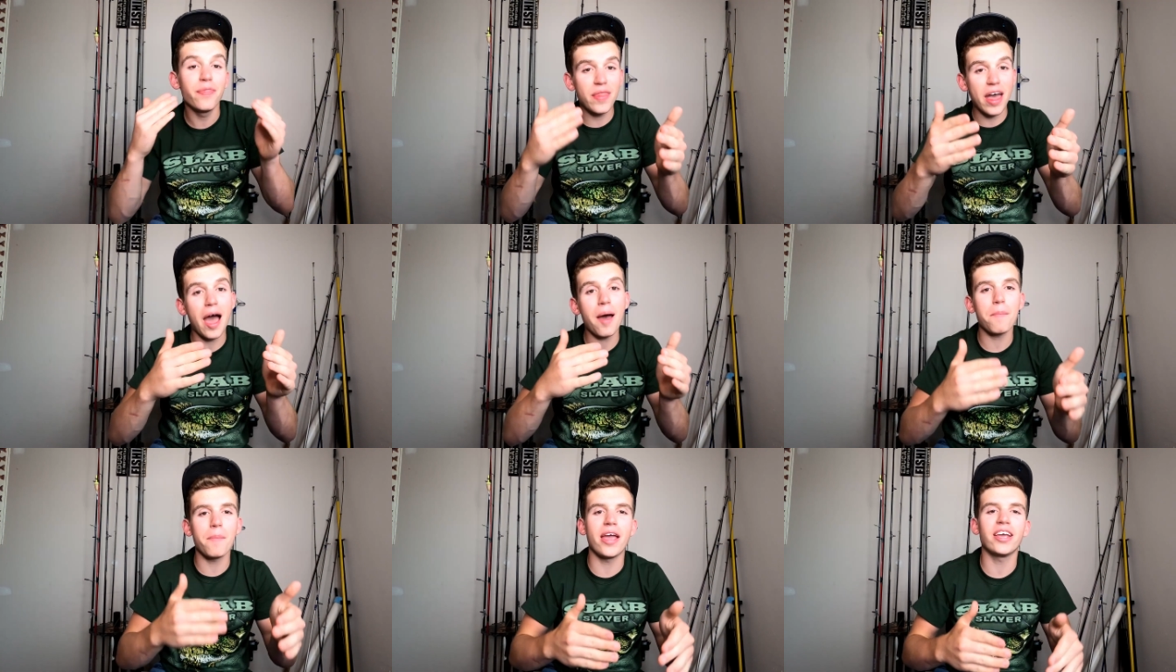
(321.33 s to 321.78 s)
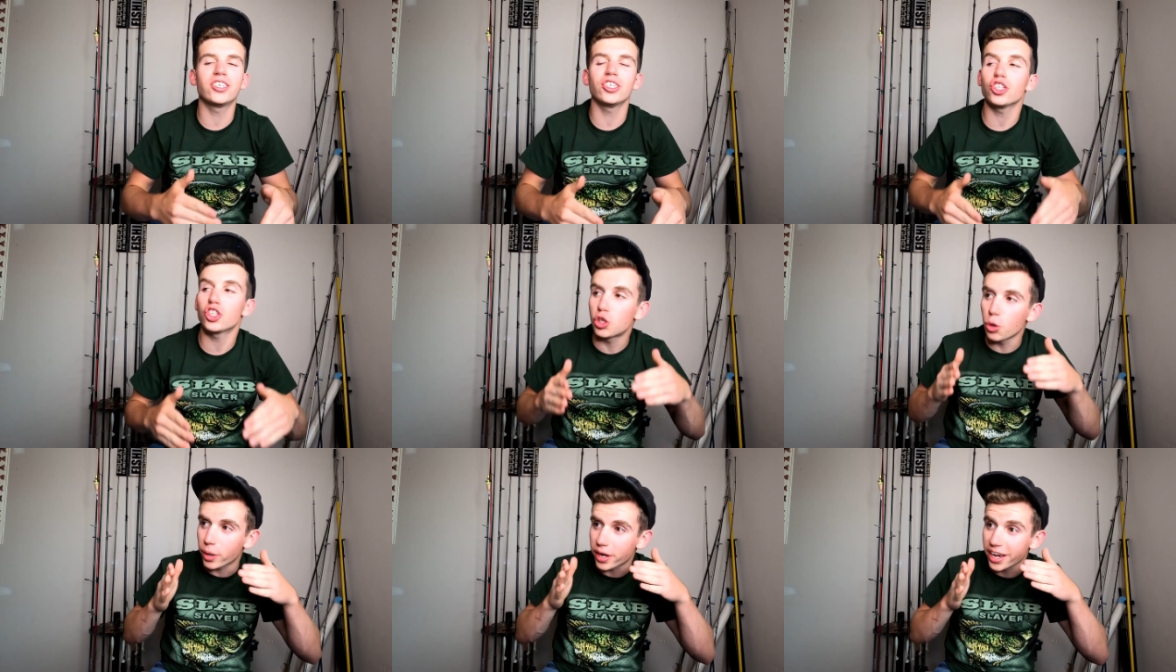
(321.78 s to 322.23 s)
and that
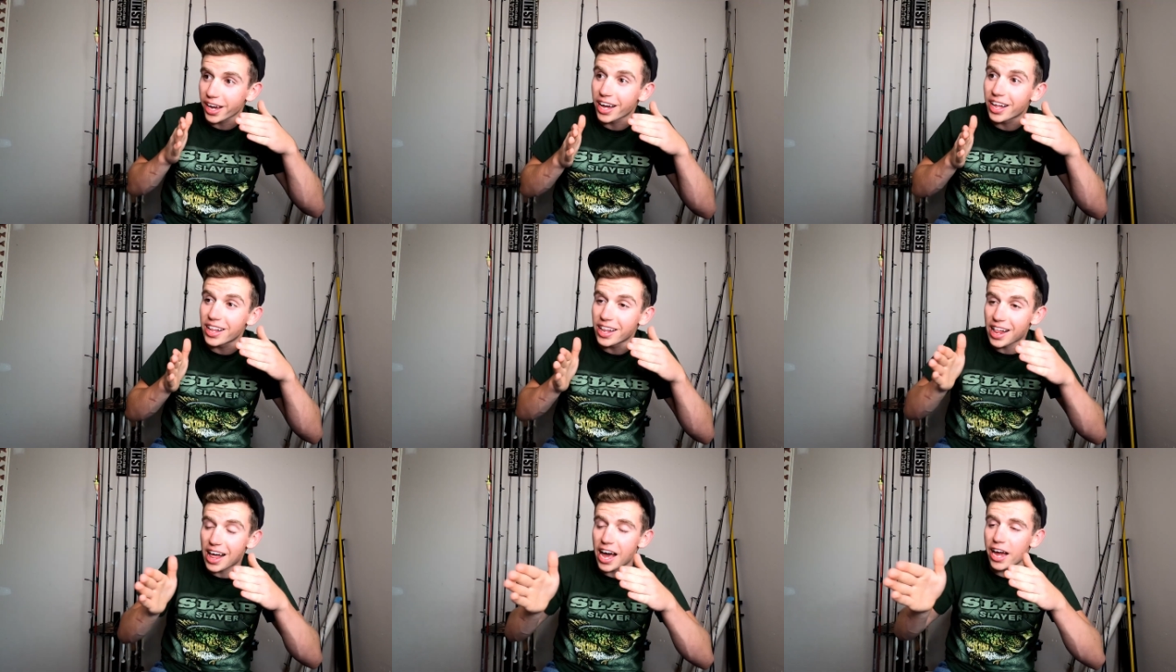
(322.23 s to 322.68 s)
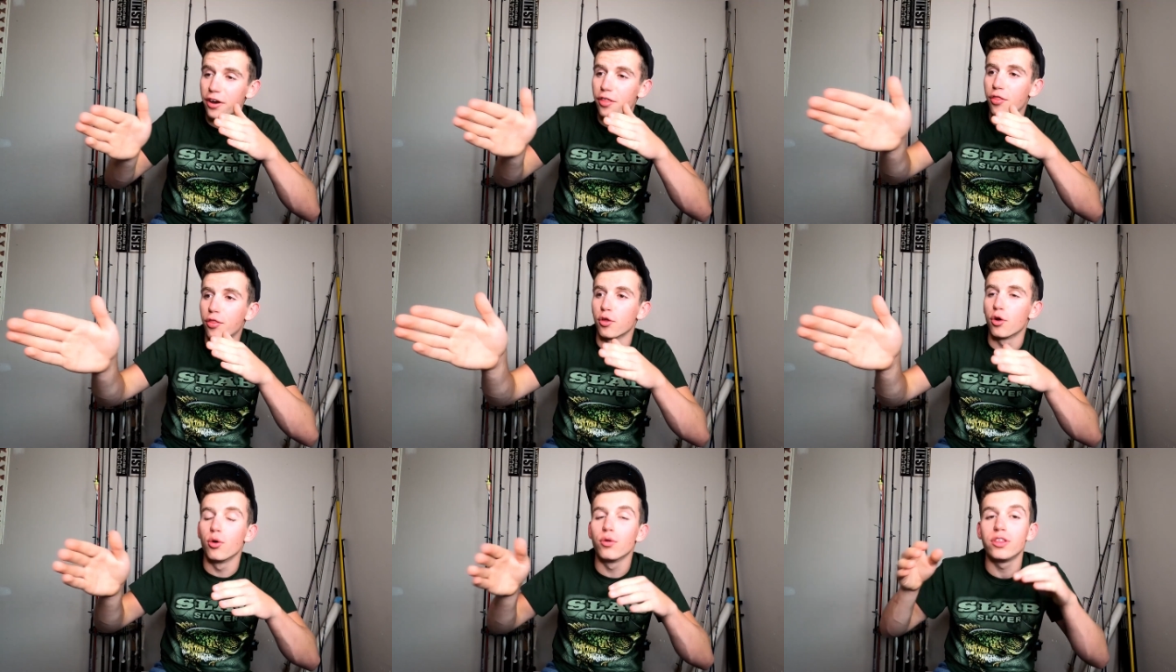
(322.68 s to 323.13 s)
makes it so it can
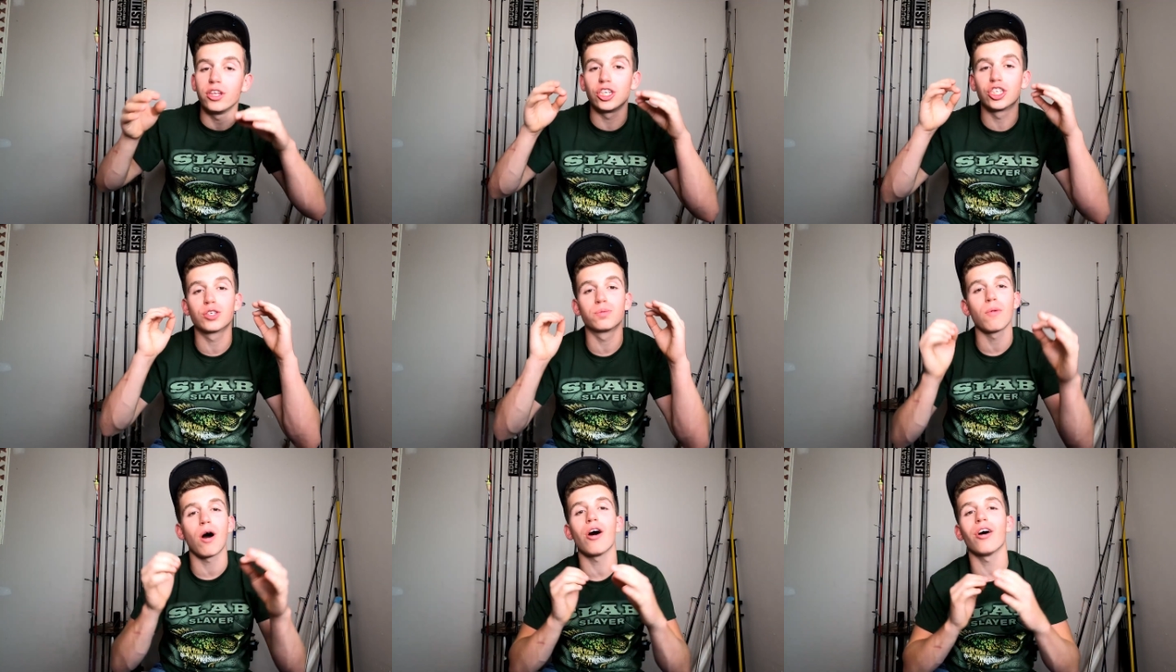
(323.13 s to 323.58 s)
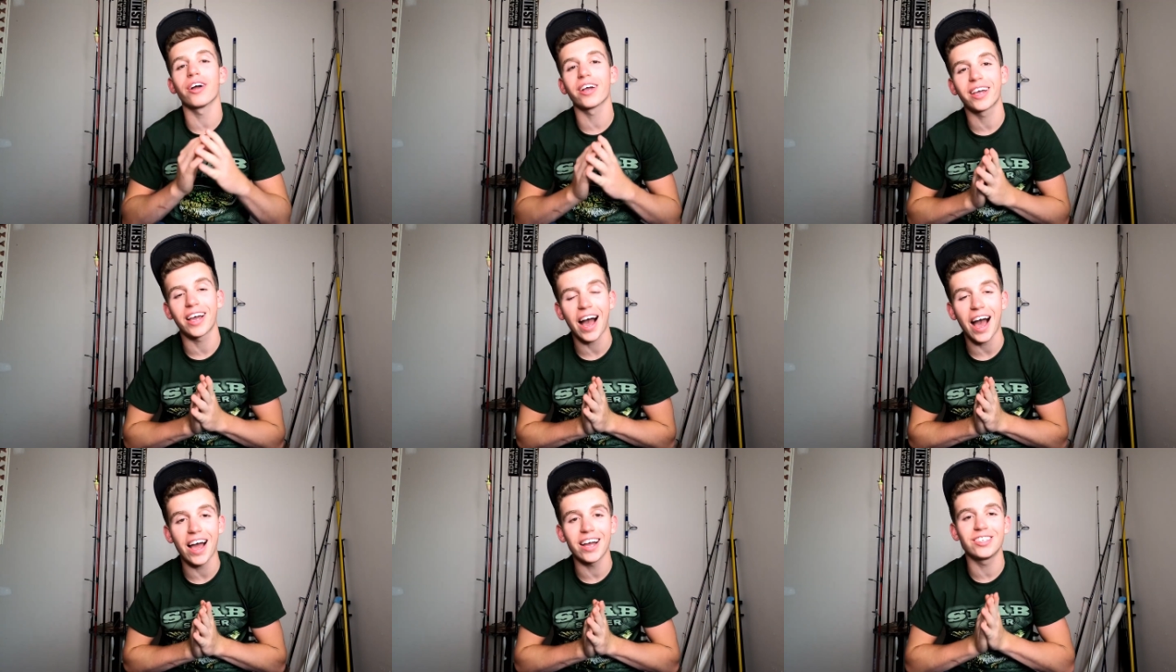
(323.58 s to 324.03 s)
glide through the
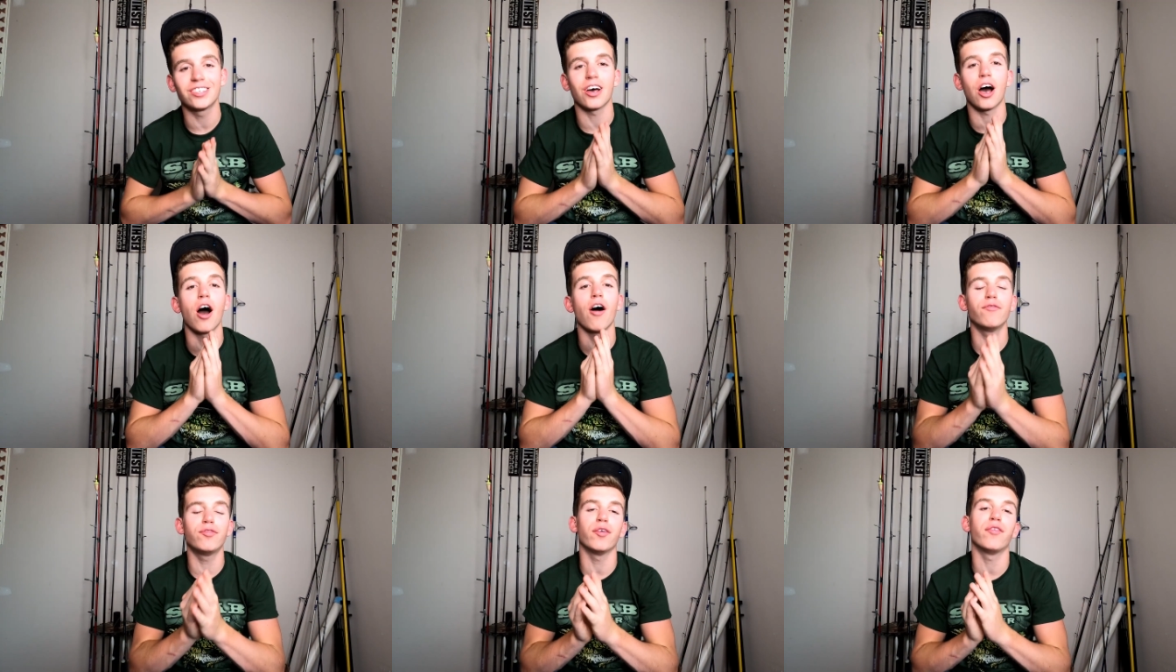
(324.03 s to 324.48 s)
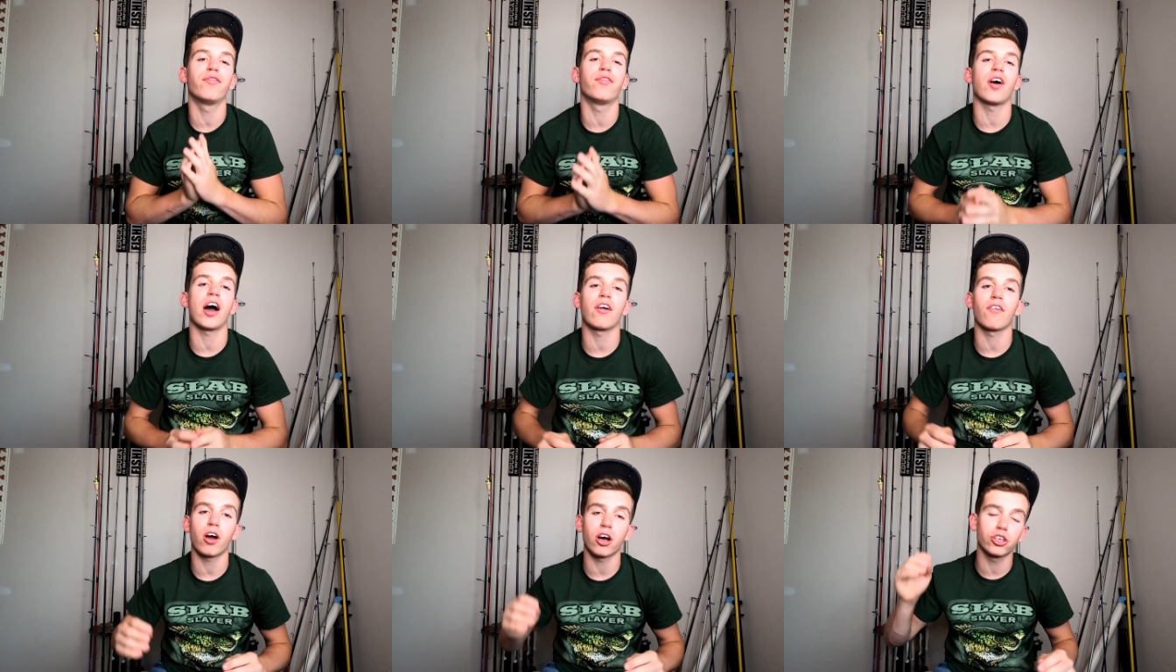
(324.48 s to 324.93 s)
smaller guides of the
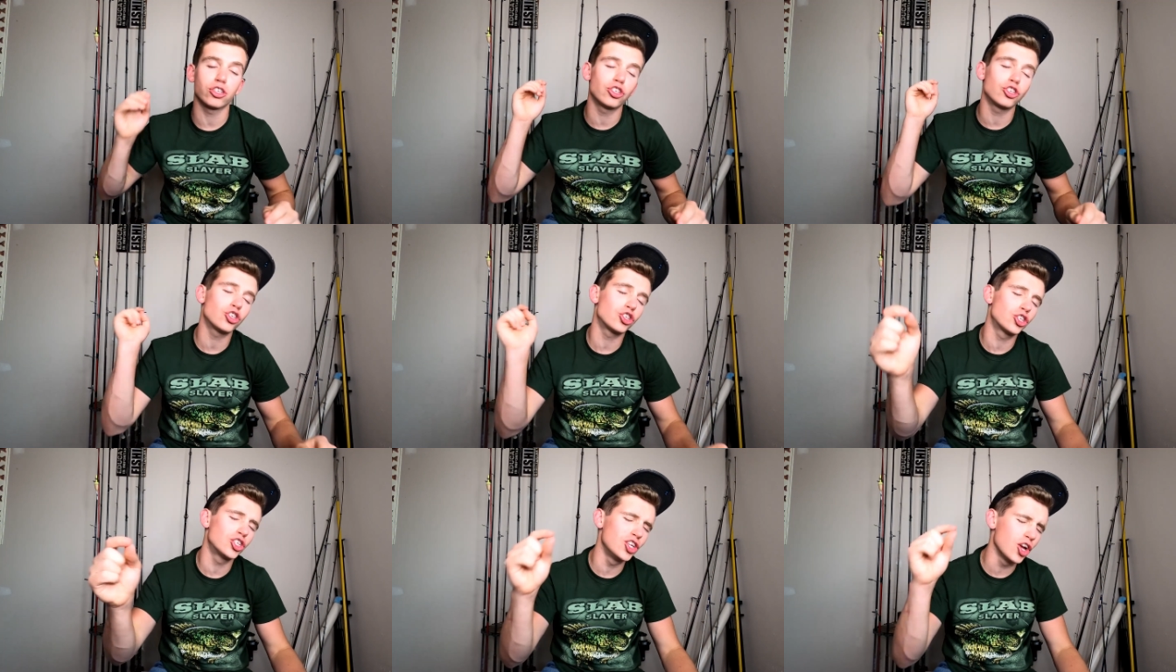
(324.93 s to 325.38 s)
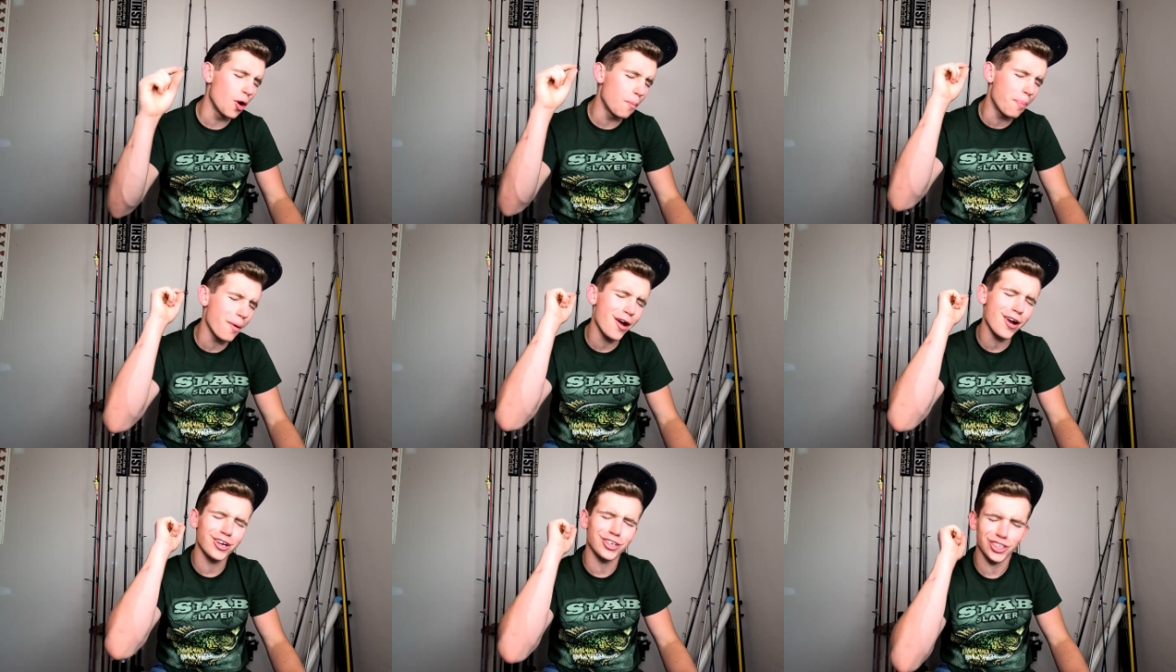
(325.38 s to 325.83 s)
fly rod
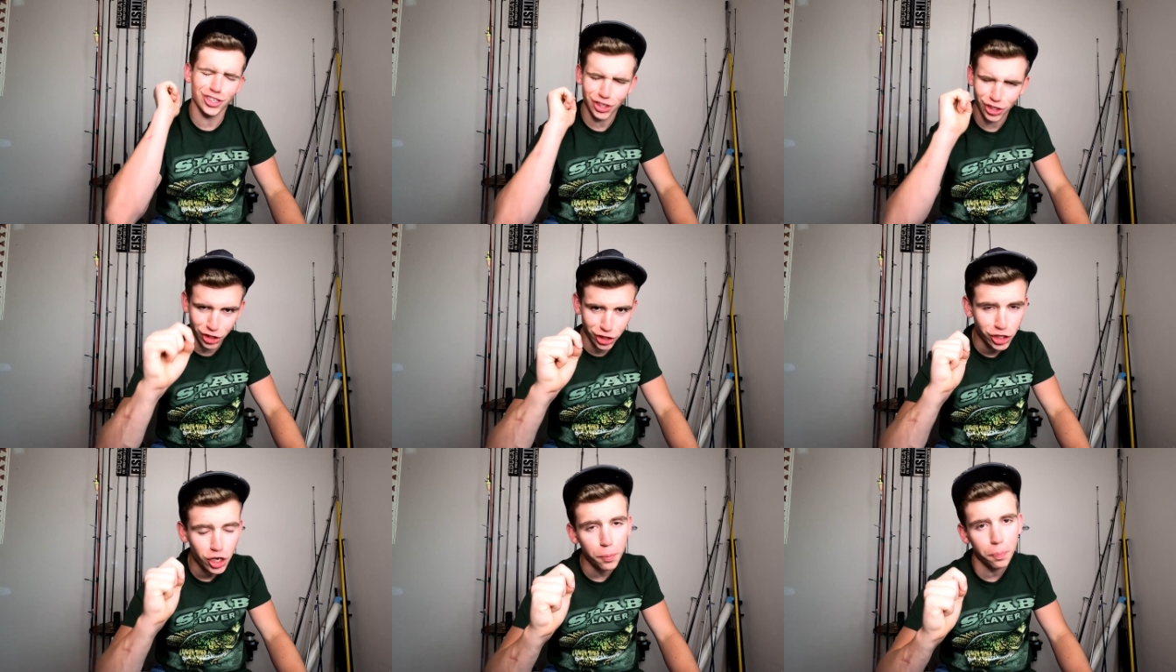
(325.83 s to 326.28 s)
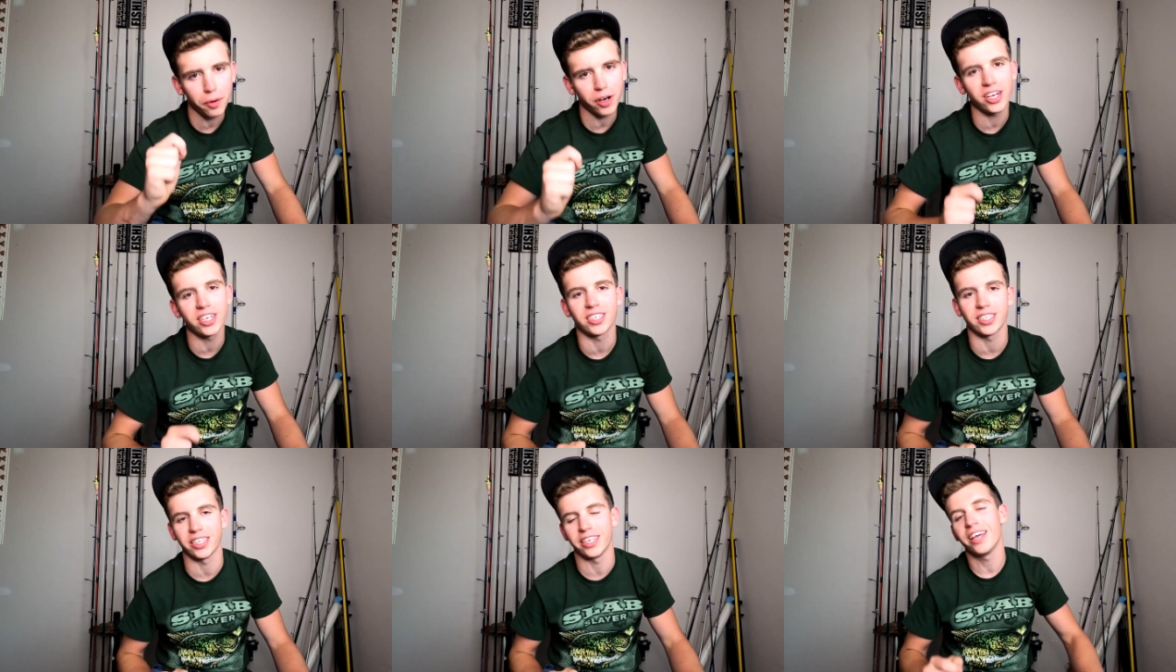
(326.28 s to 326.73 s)

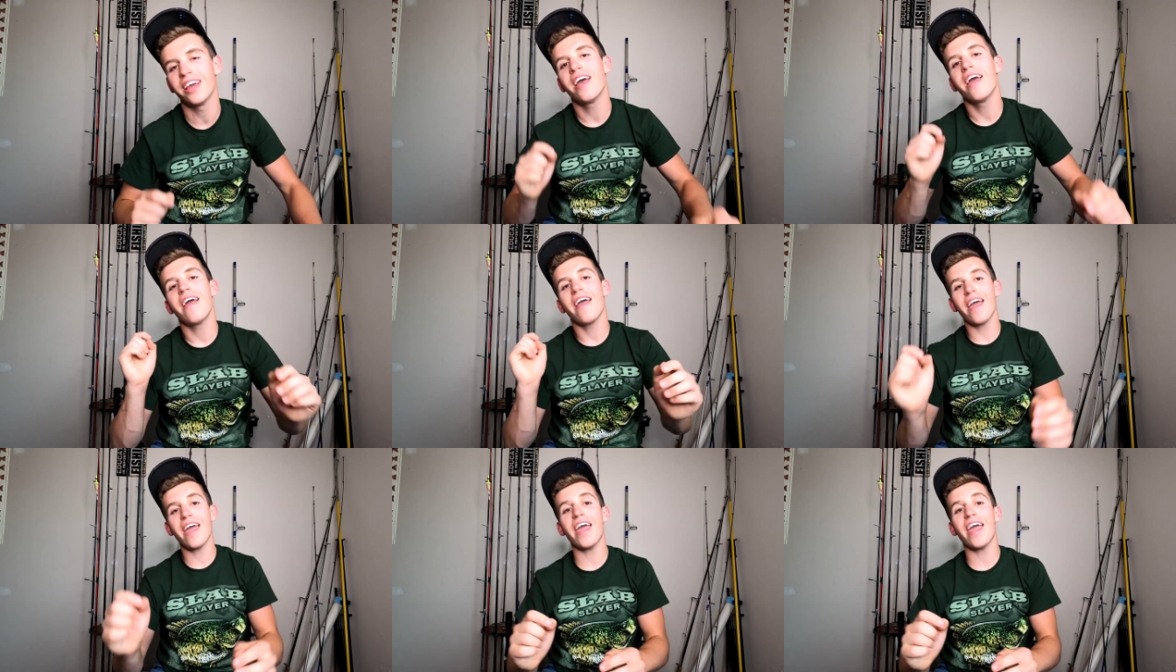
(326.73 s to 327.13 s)
super easily.